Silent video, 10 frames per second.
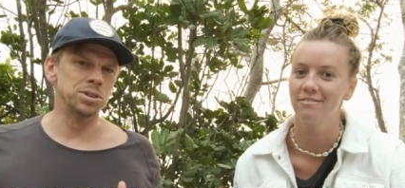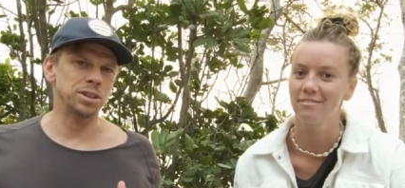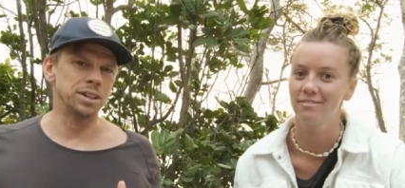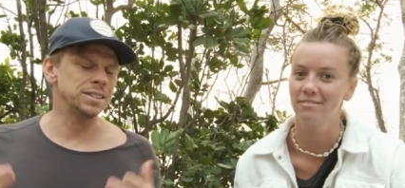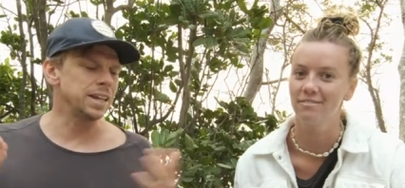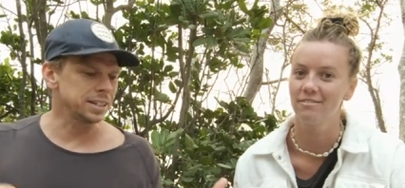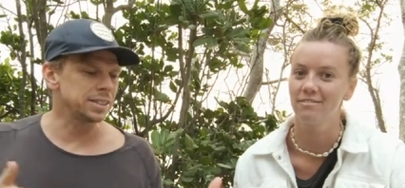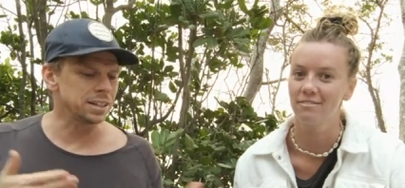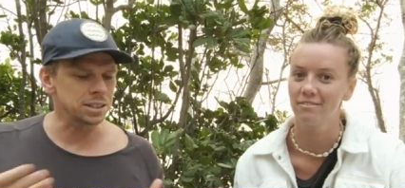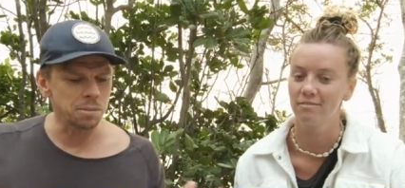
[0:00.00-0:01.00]
Speaker 1: to test
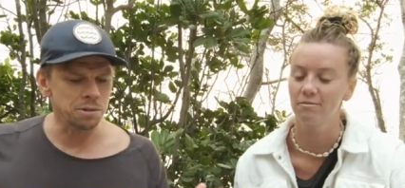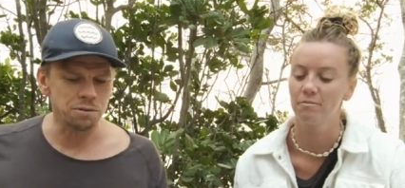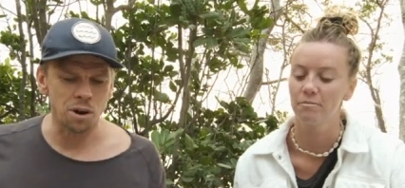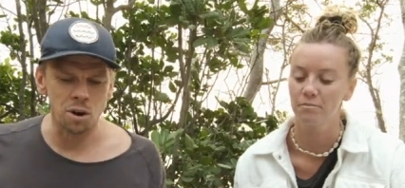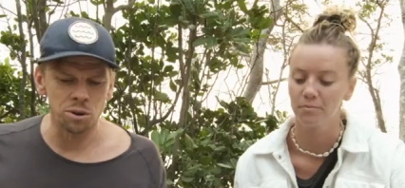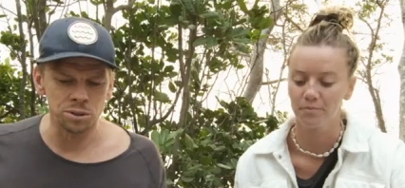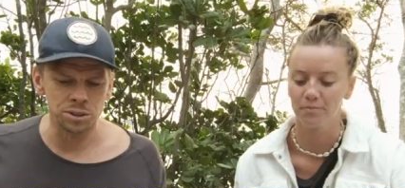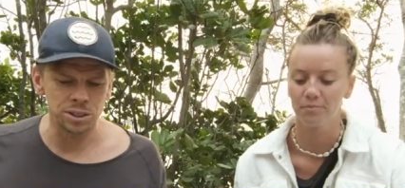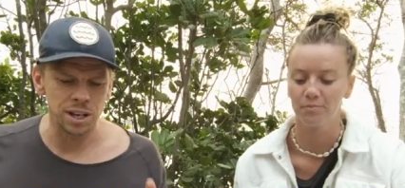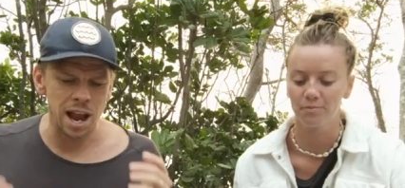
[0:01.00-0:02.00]
out some of the
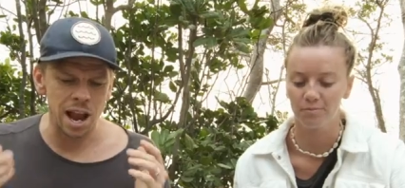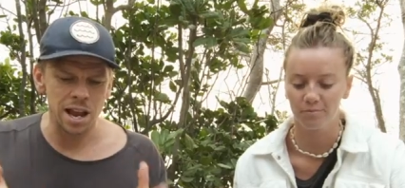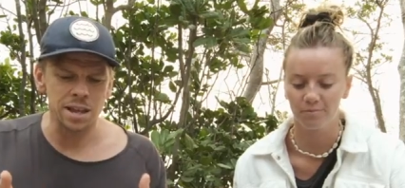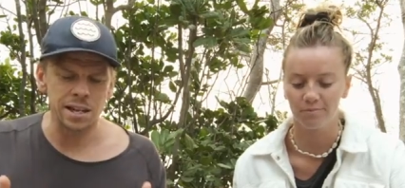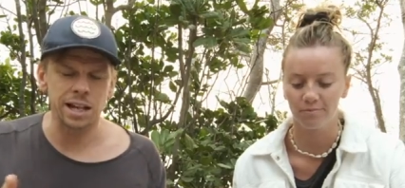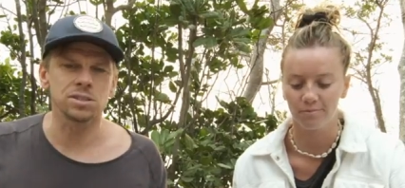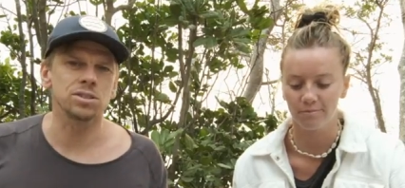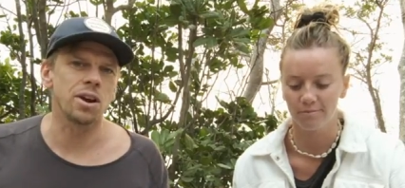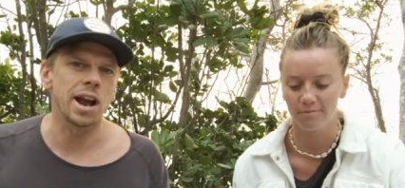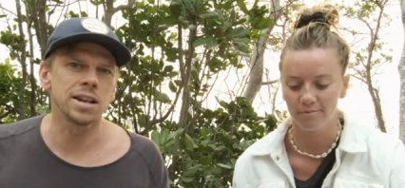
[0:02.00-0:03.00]
phones and the
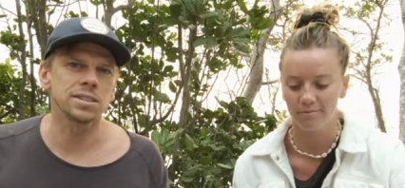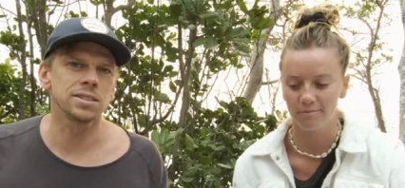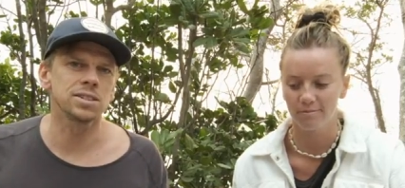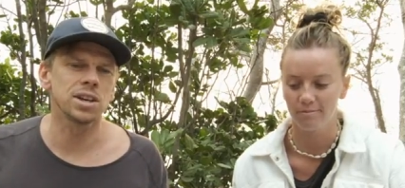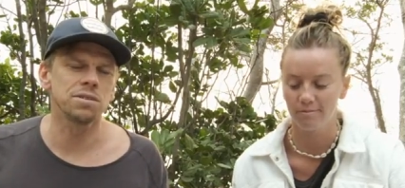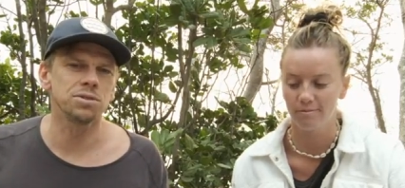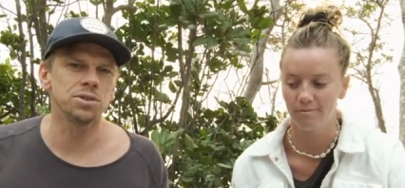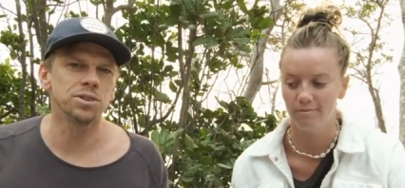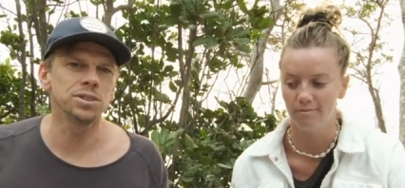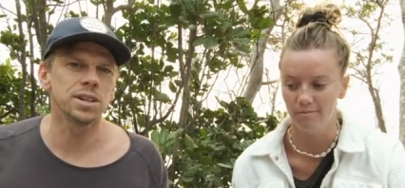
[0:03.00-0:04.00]
AxisGO housings this
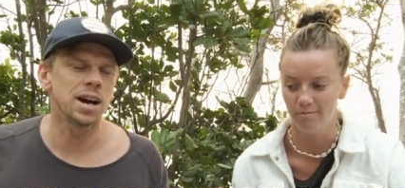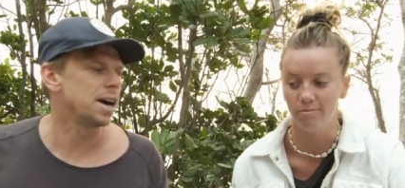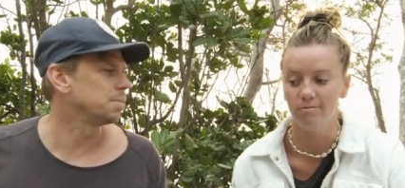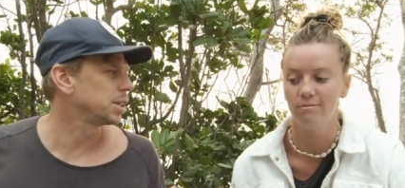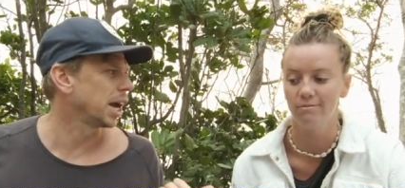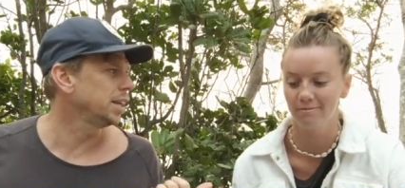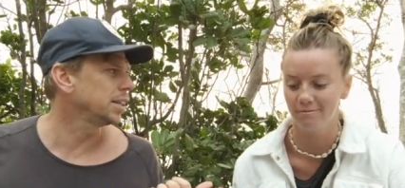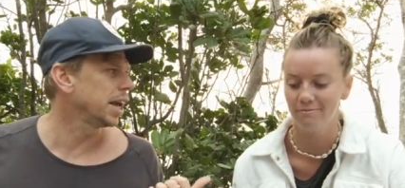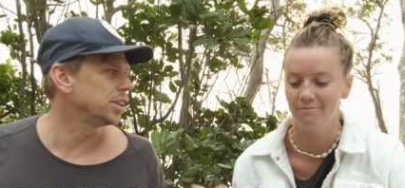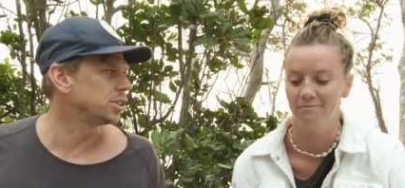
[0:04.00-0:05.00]
afternoon. Mm-hmm. Um, Kate,
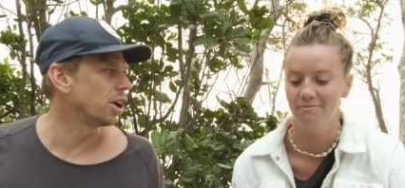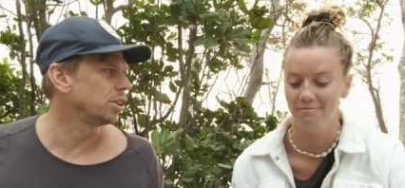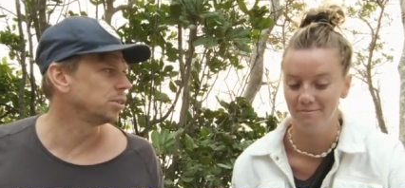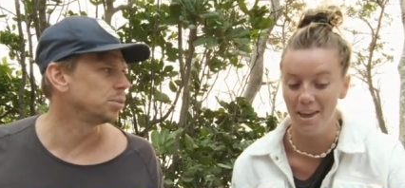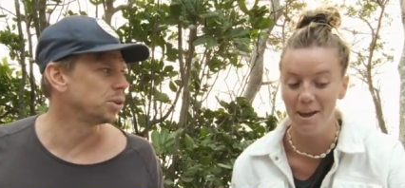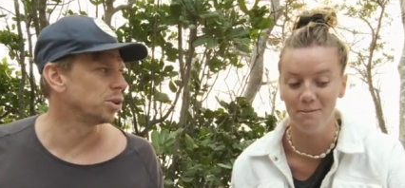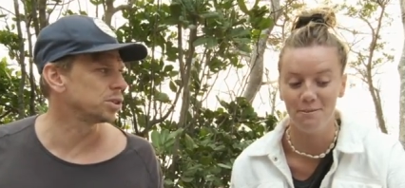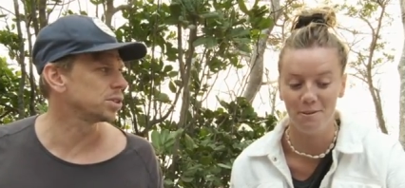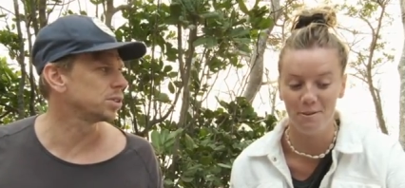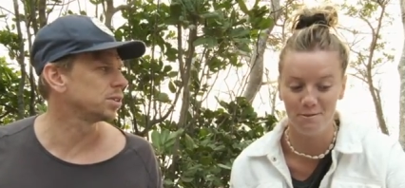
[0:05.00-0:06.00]
how'd you go? Yeah, it
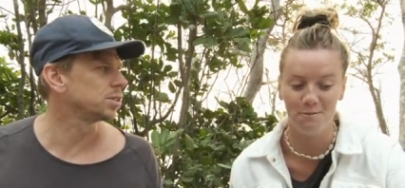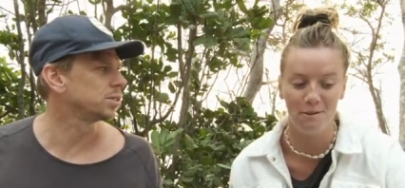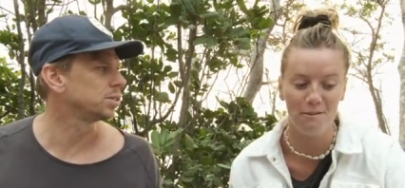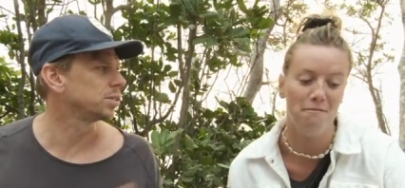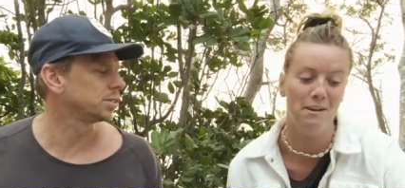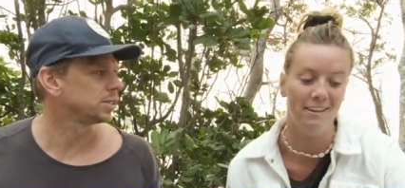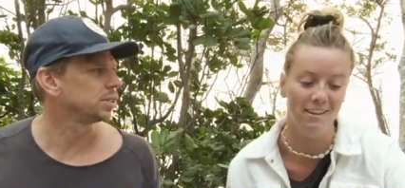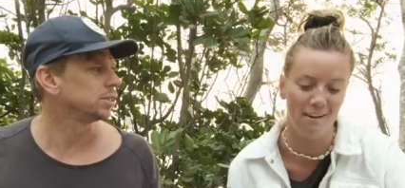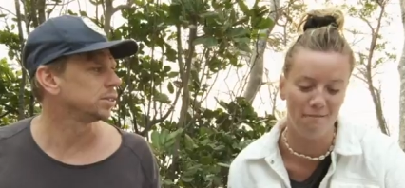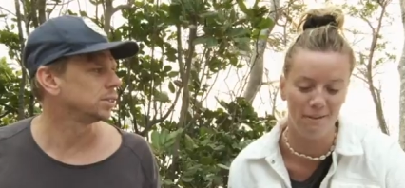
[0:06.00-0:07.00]
was,
Speaker 2: it was, really fun.
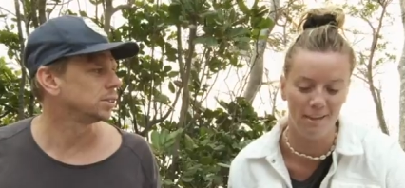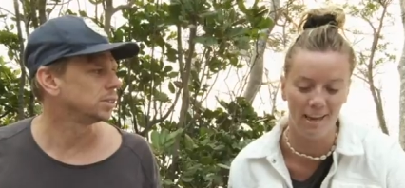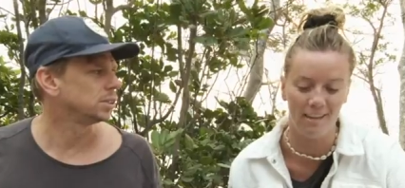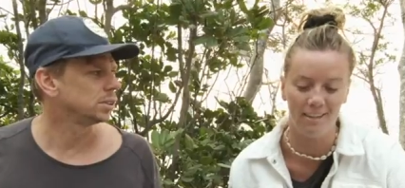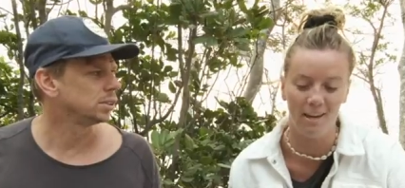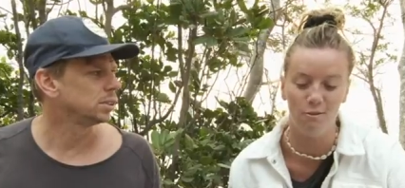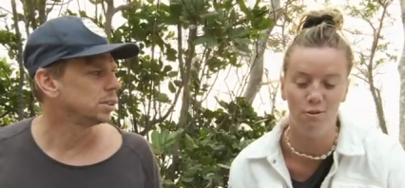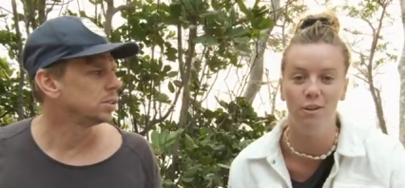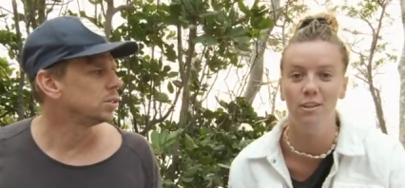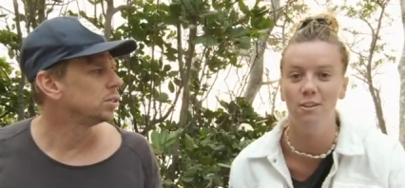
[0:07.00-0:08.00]
I feel like I was
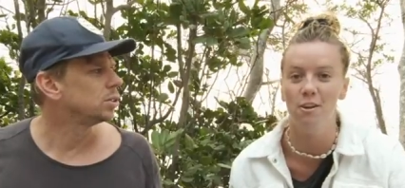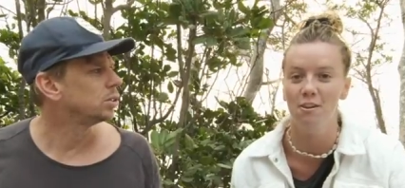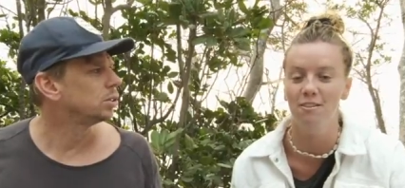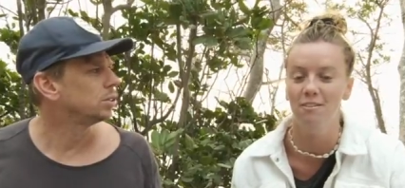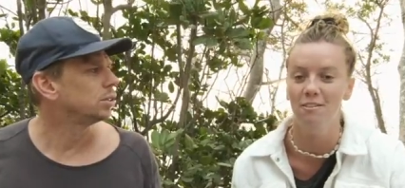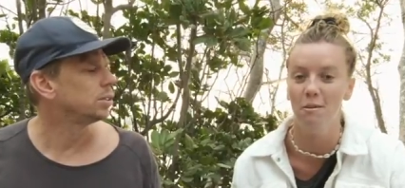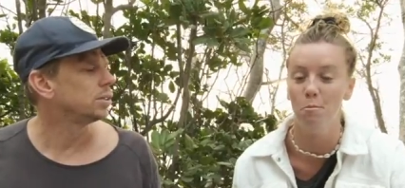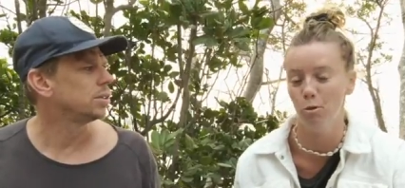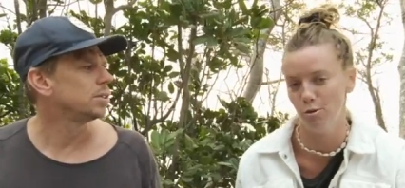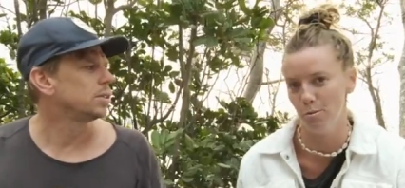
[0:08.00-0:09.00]
shooting a lot on
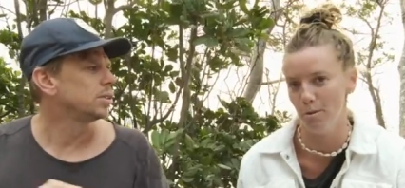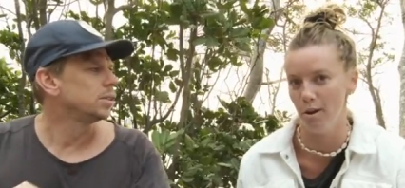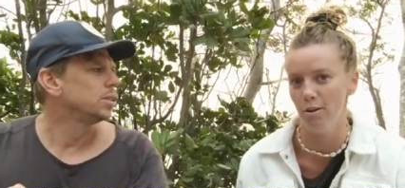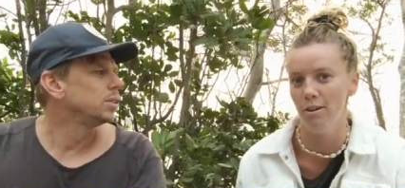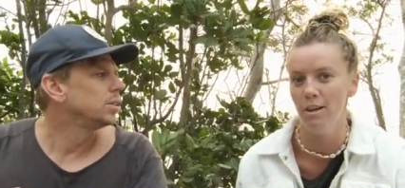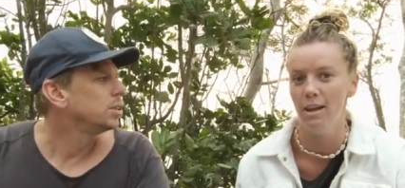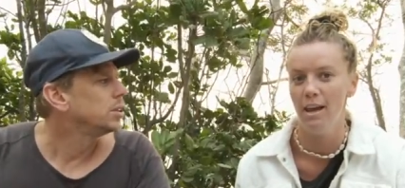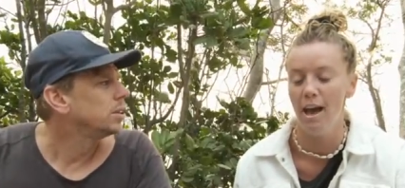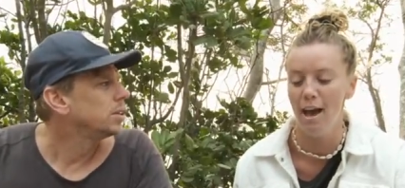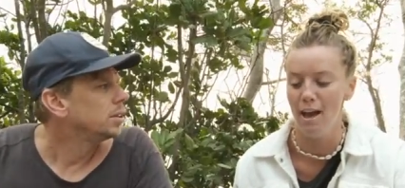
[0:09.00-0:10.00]
portrait mode,
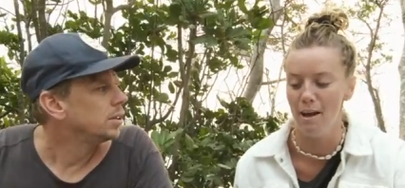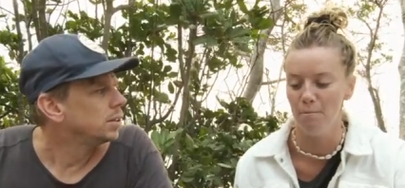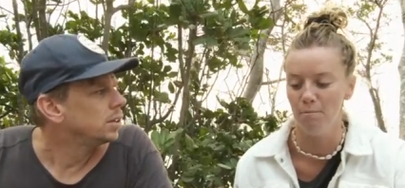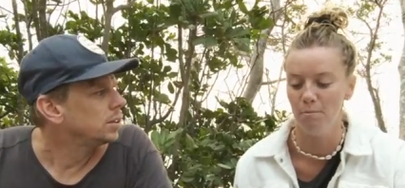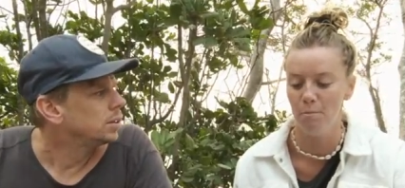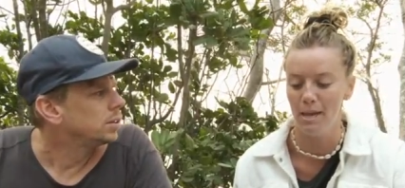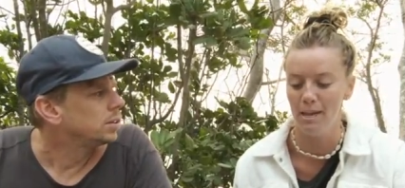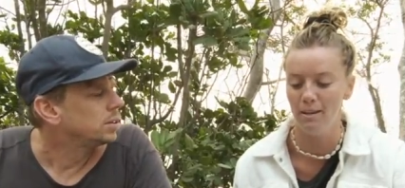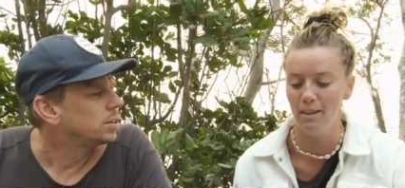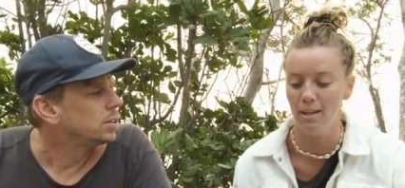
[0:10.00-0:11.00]
um,
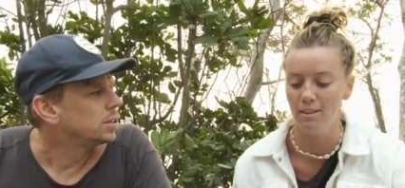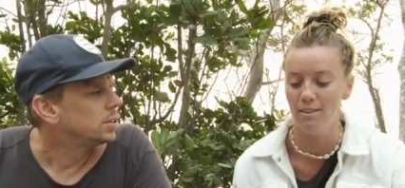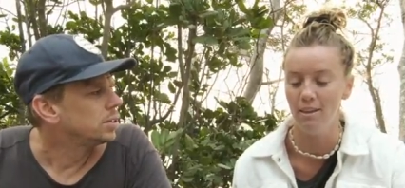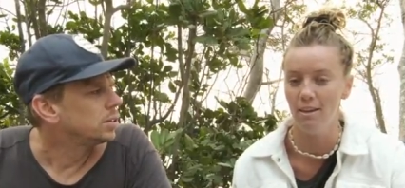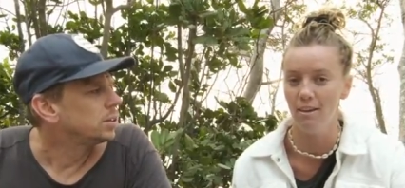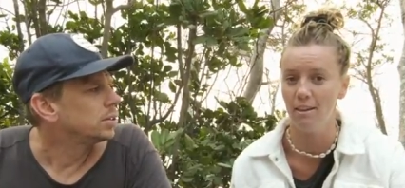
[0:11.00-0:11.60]
but it, the